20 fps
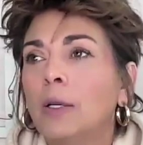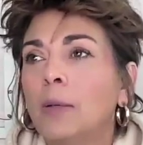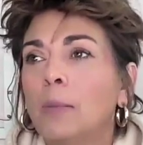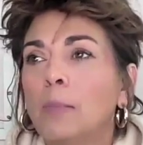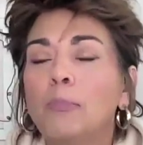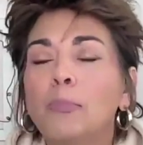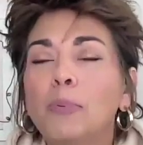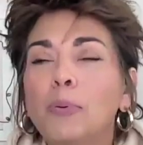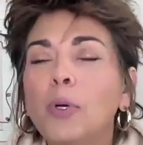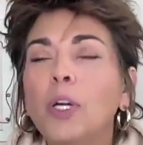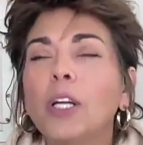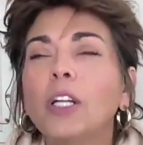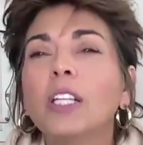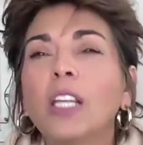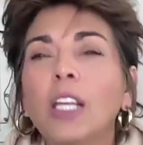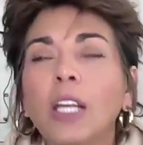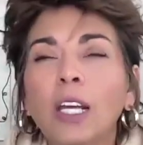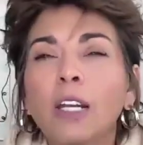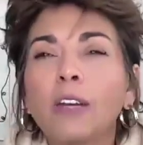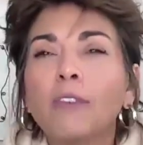
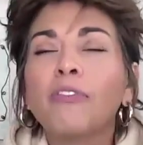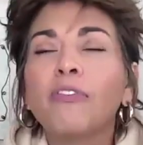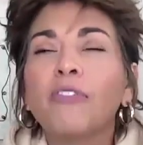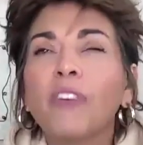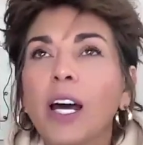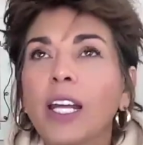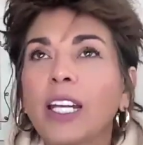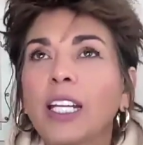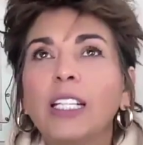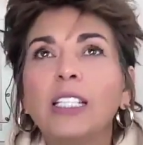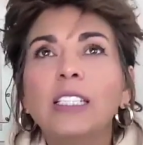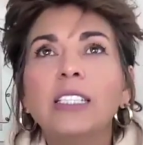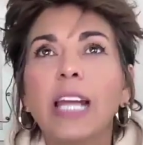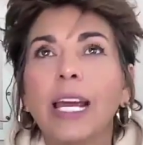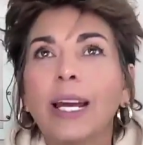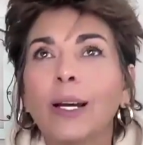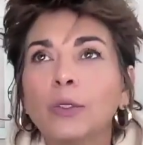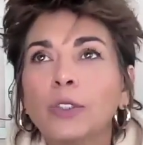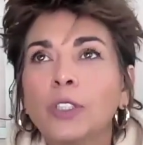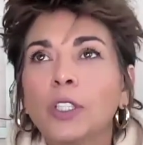brilliant, funny,
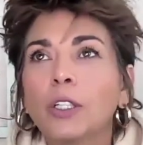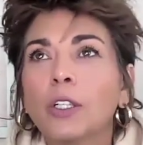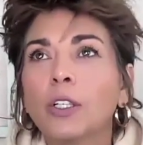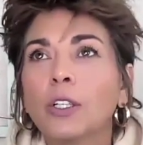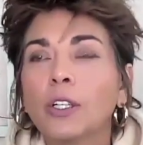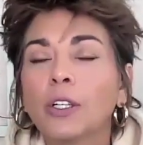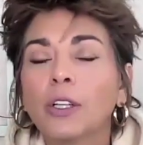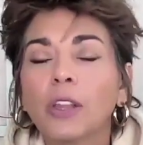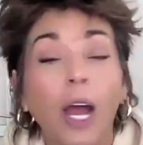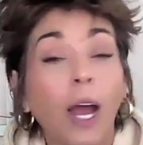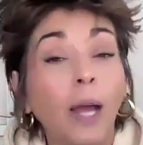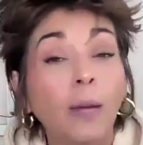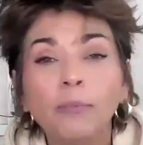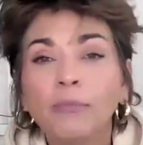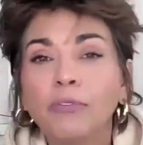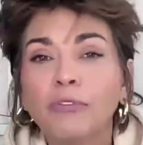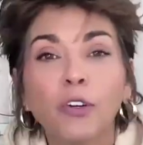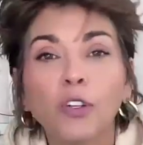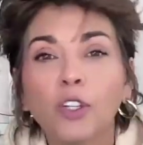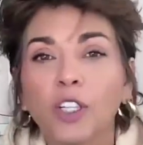down to earth? I'm
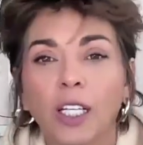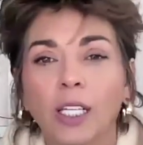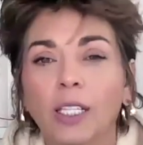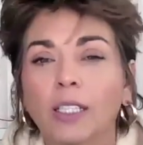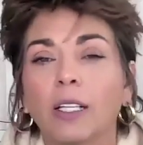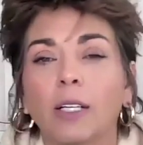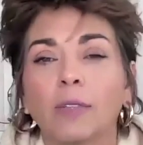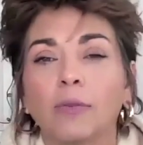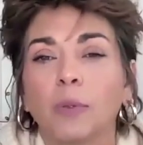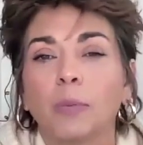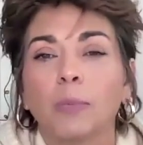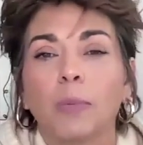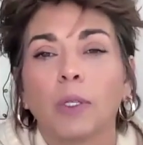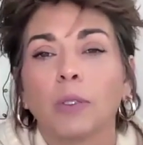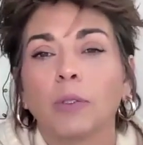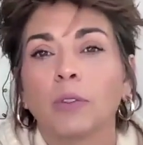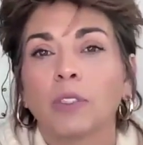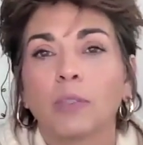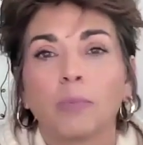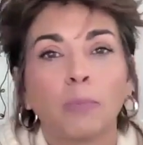fully in love with
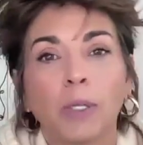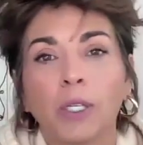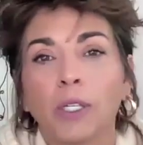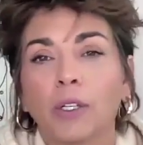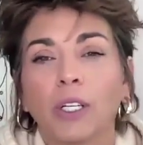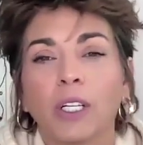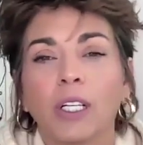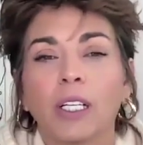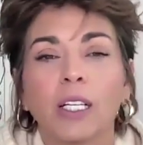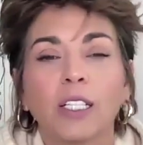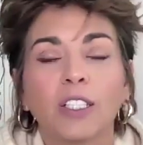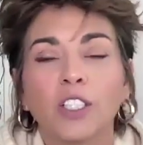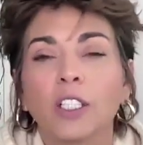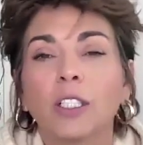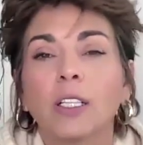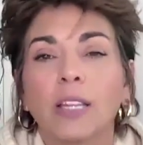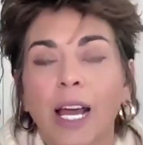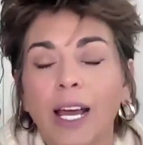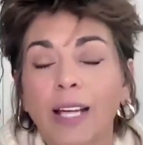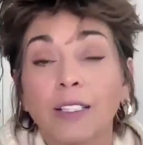Bose, period.
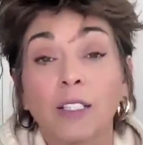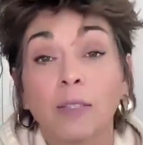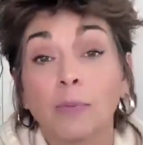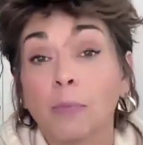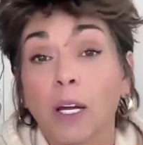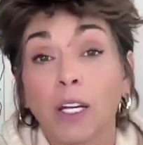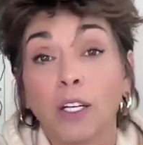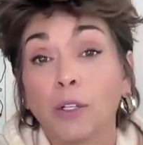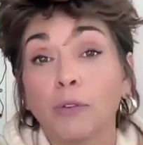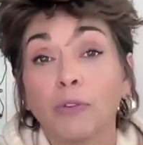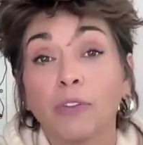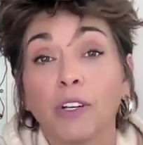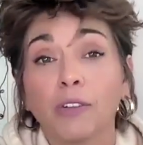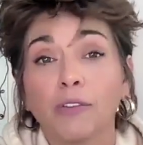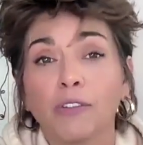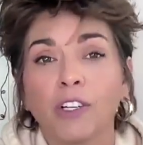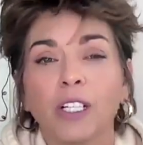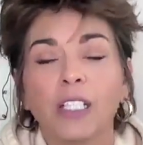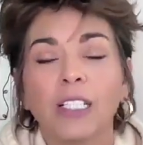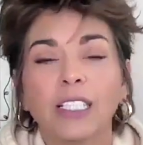That's my new
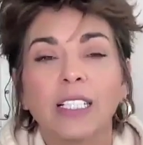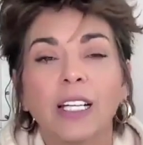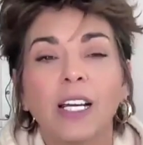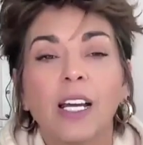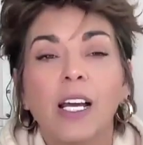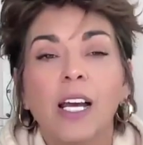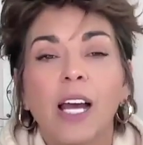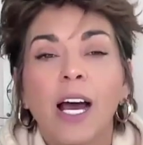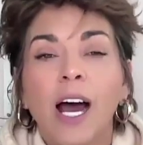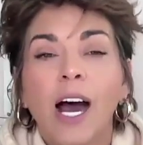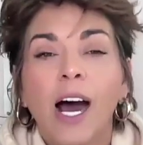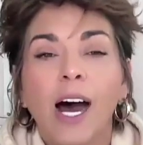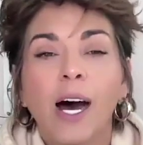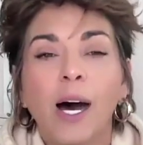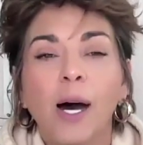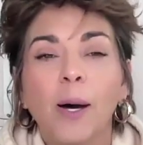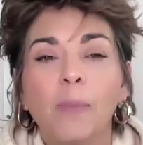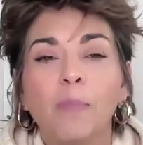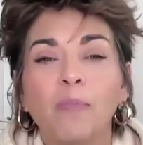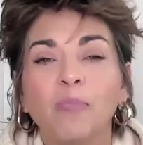favorite.
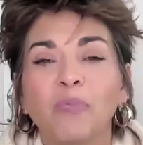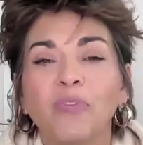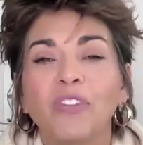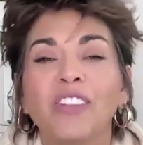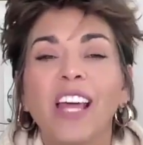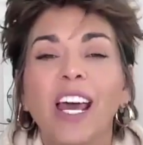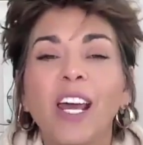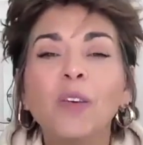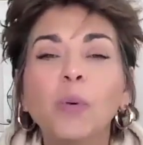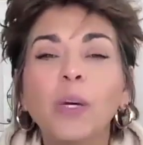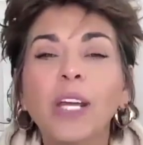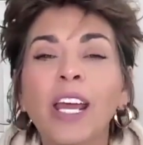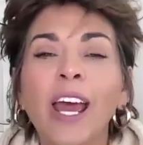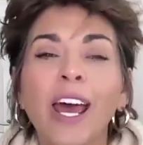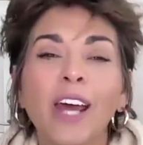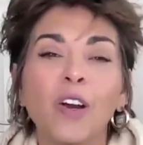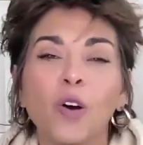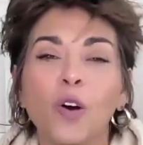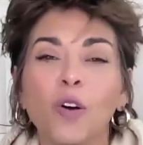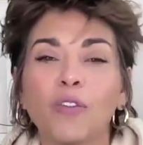Then we
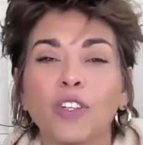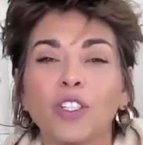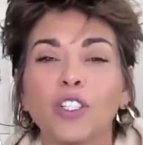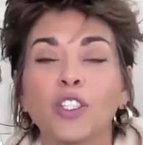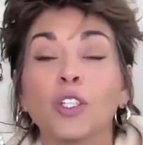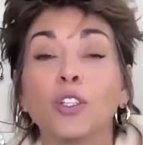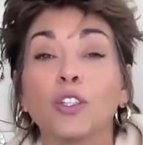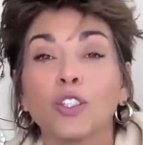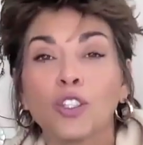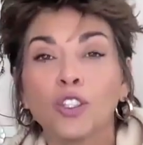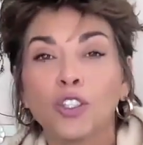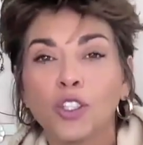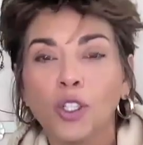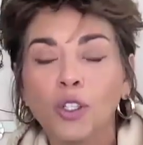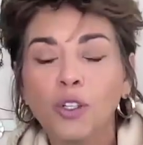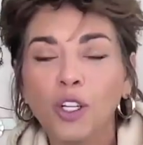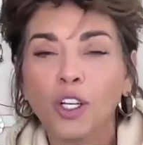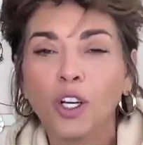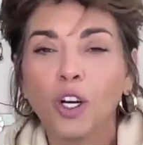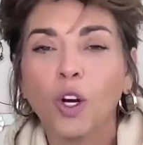head over to the
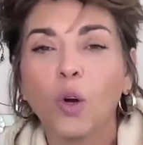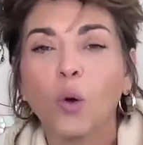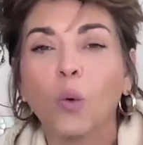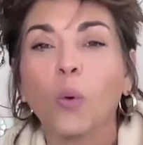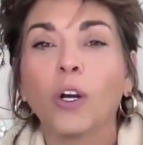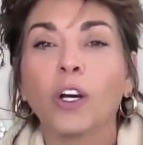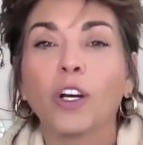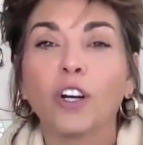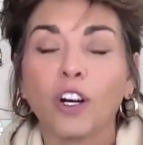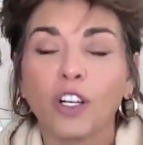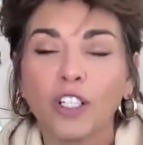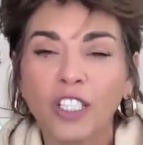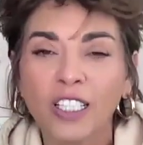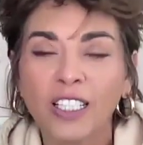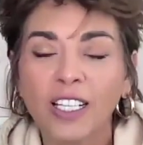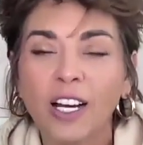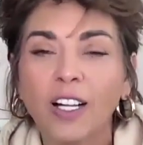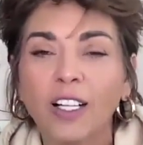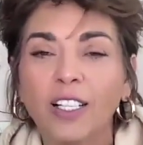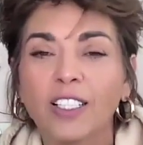studio where
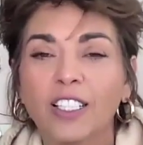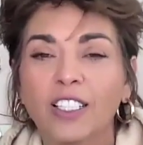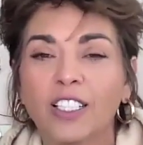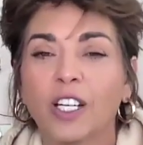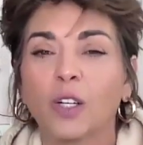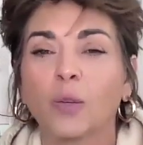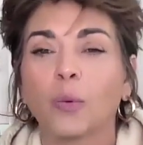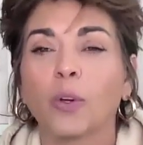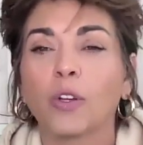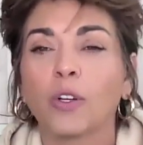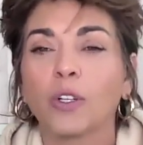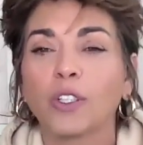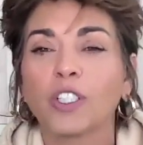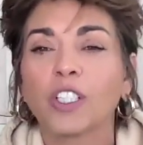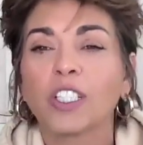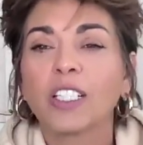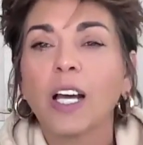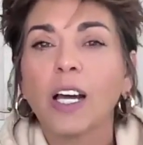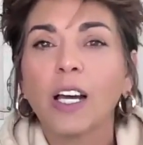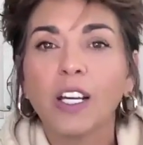Garcelle is there with her
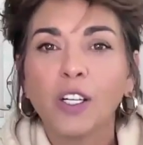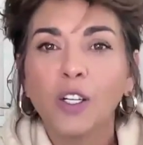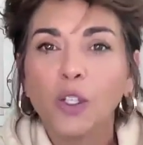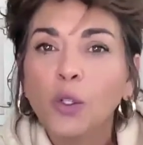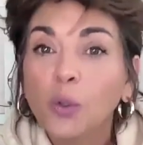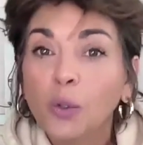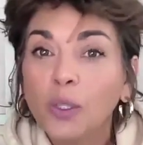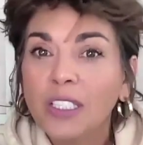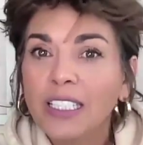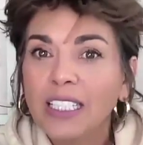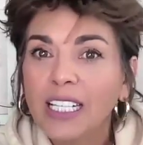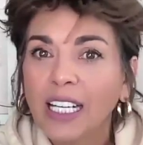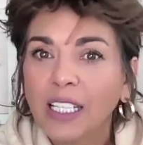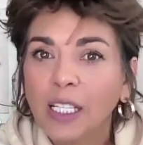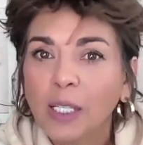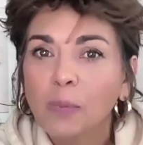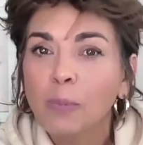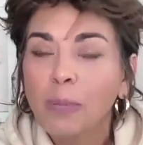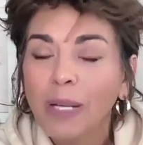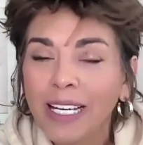son, who is
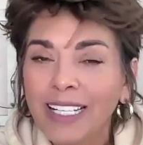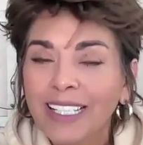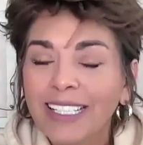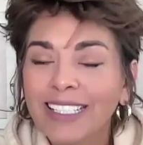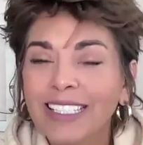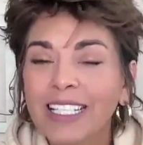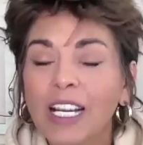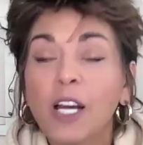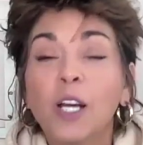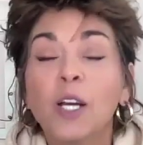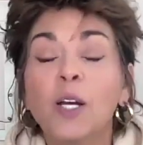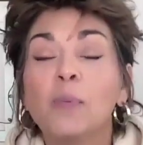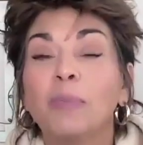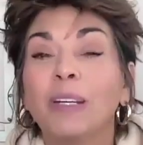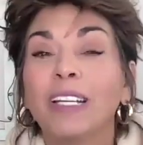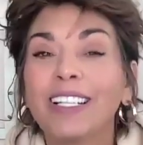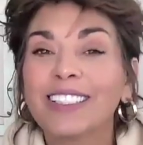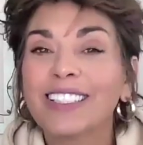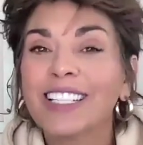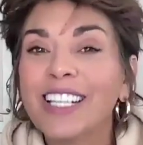taking pics
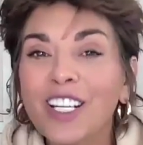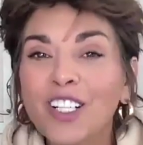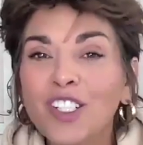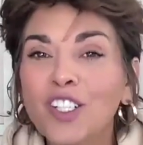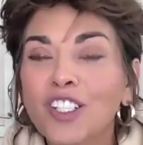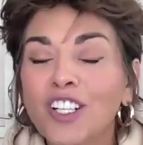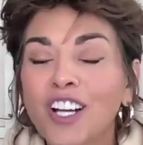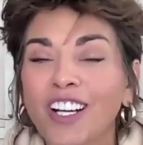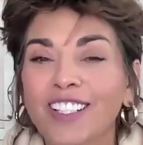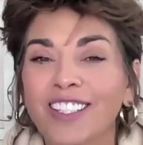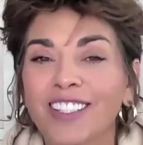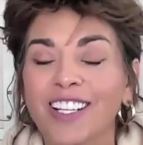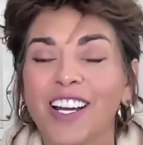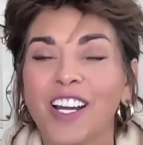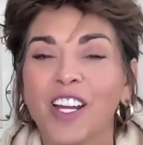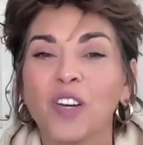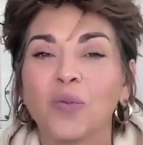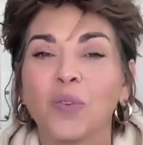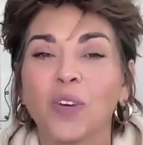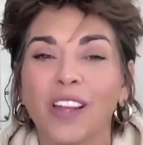because he just got
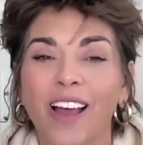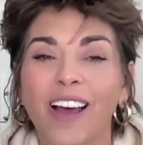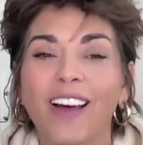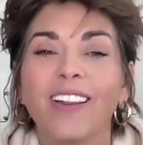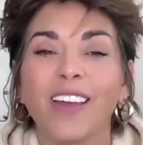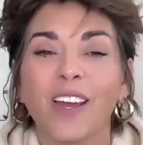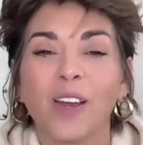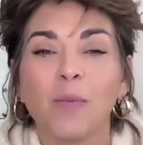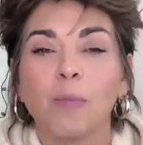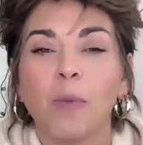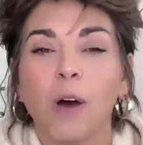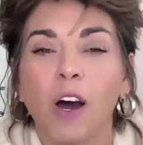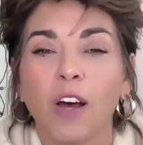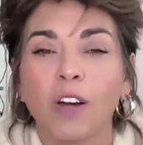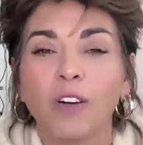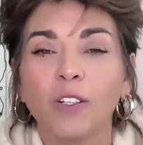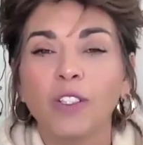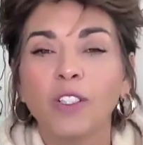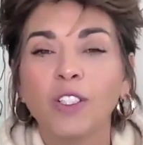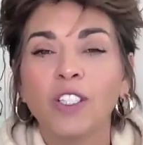signed with LA
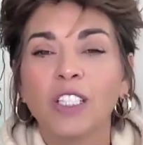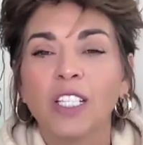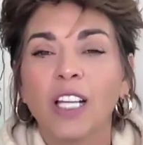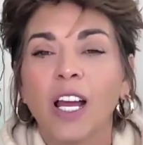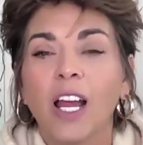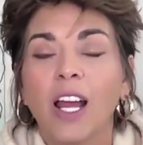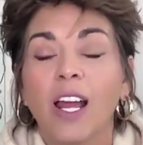Models.